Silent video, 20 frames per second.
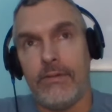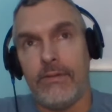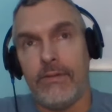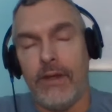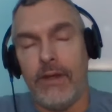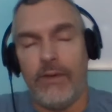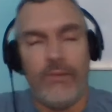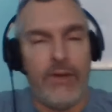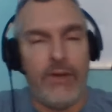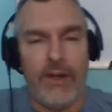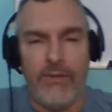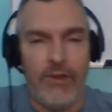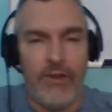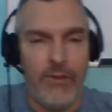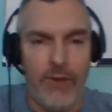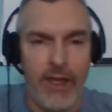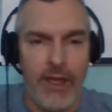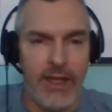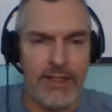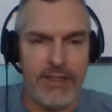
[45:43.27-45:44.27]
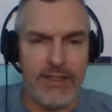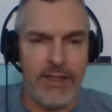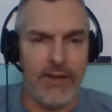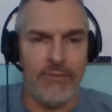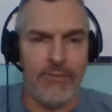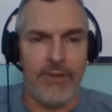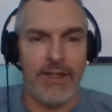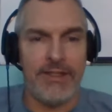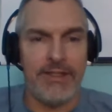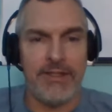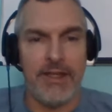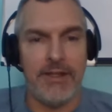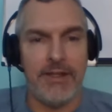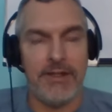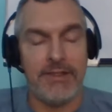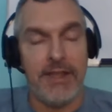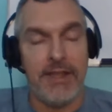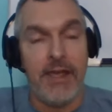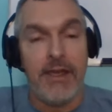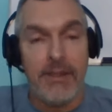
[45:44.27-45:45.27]
well, whatever the way I sound when I say
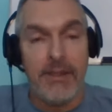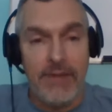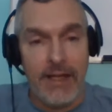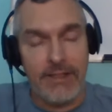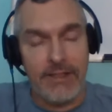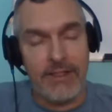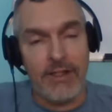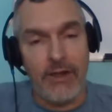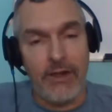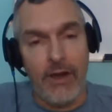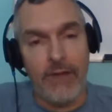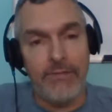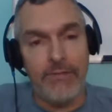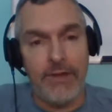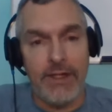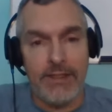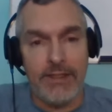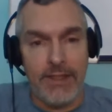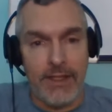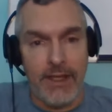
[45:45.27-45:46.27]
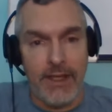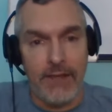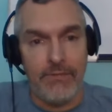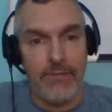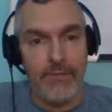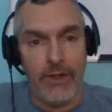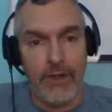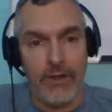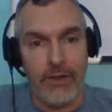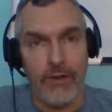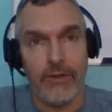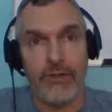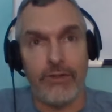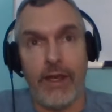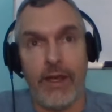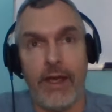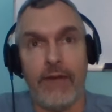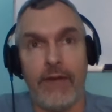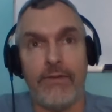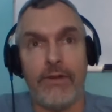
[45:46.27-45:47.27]
this, that's the confidence I get from the closure
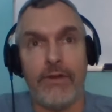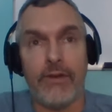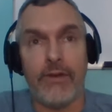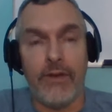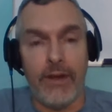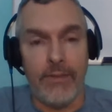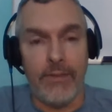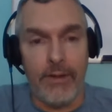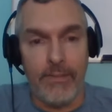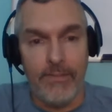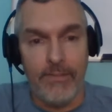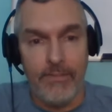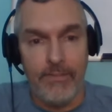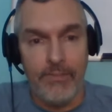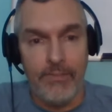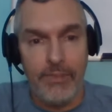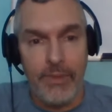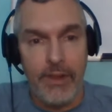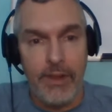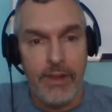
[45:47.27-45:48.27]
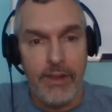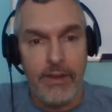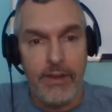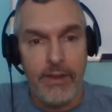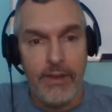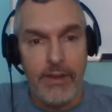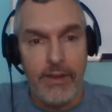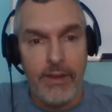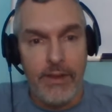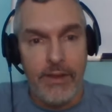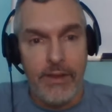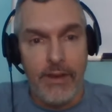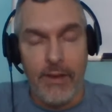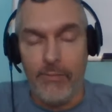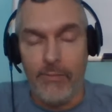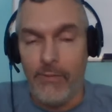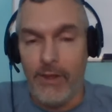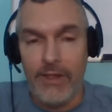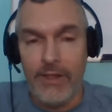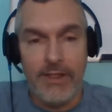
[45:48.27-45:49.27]
I have in the grammar.
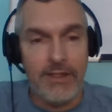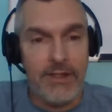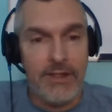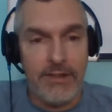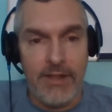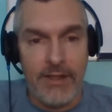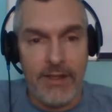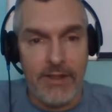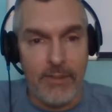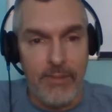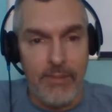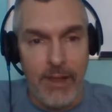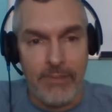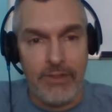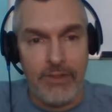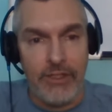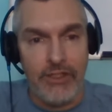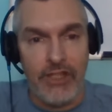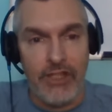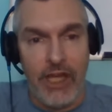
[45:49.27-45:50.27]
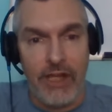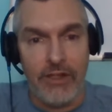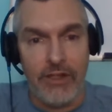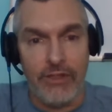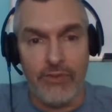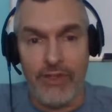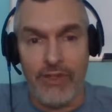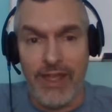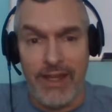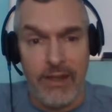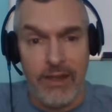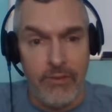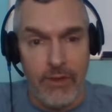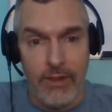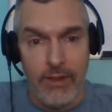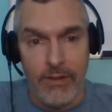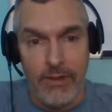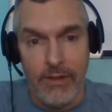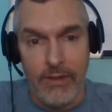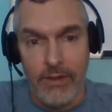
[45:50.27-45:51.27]
I'm willing to take the Pepsi challenge with
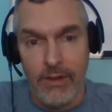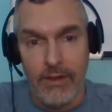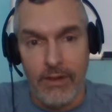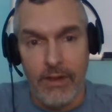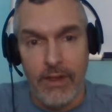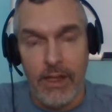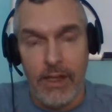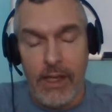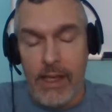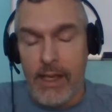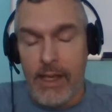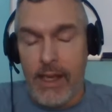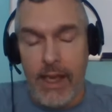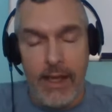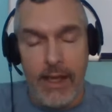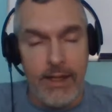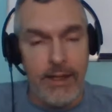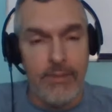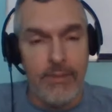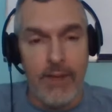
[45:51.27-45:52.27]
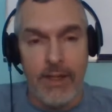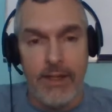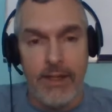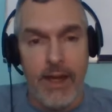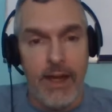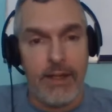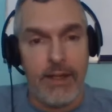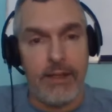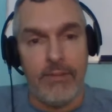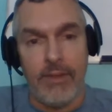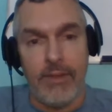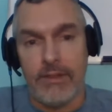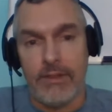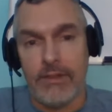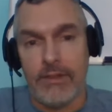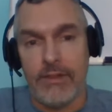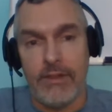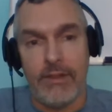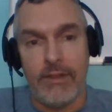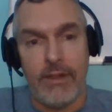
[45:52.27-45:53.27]
anyone, any of my
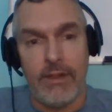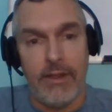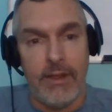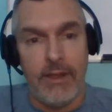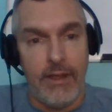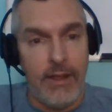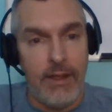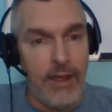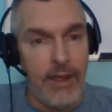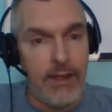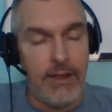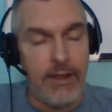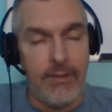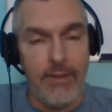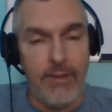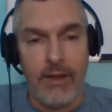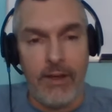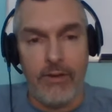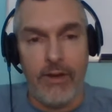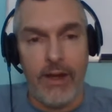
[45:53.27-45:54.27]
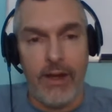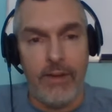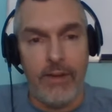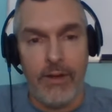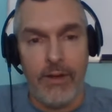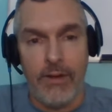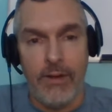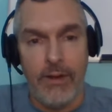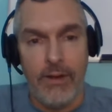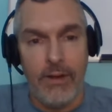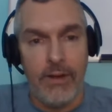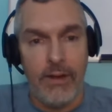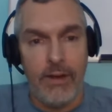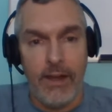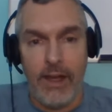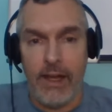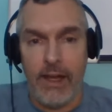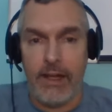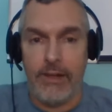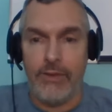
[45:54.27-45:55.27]
documents, any of my grammar,
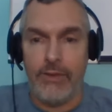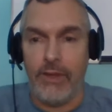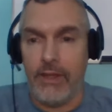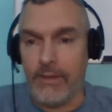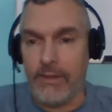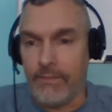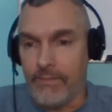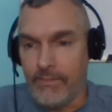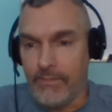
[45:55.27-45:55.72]
anything.